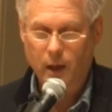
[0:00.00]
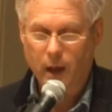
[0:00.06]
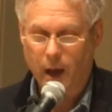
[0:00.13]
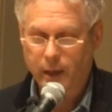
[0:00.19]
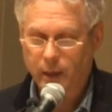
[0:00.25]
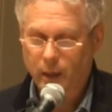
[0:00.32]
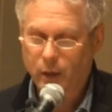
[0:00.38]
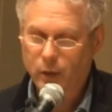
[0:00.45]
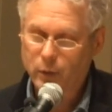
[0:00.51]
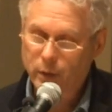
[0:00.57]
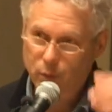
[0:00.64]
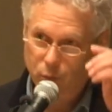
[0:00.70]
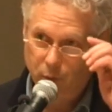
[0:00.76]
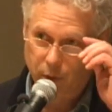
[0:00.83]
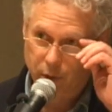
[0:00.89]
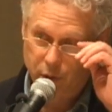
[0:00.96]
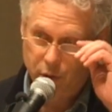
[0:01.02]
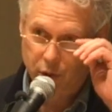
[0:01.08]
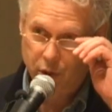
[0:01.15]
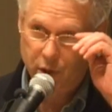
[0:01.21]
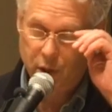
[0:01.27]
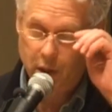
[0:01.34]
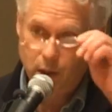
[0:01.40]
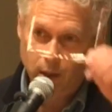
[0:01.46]
I not only would have
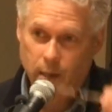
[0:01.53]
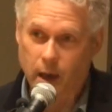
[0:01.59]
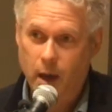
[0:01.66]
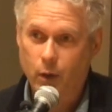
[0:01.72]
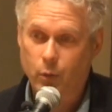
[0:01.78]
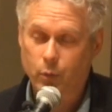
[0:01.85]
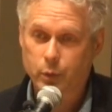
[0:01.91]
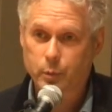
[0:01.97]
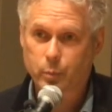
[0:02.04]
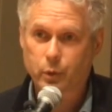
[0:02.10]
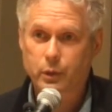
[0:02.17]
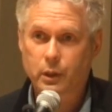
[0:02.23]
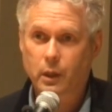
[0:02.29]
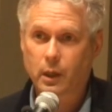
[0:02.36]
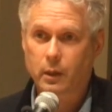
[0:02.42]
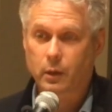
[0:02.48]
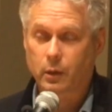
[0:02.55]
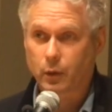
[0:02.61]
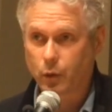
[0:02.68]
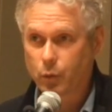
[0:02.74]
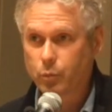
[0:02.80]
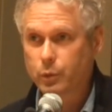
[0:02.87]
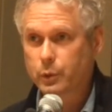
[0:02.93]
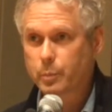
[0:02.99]
seen how it was put together and
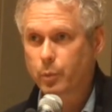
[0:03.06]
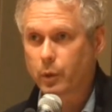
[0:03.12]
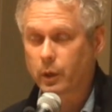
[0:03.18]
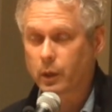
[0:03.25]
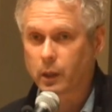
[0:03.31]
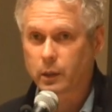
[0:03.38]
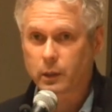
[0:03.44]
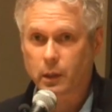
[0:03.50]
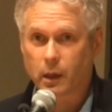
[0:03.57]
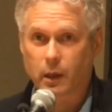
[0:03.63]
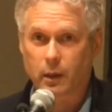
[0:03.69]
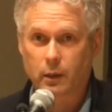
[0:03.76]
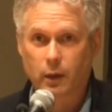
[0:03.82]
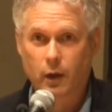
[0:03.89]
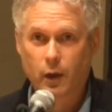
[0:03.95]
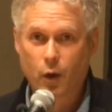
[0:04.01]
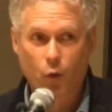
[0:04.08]
who was putting it together.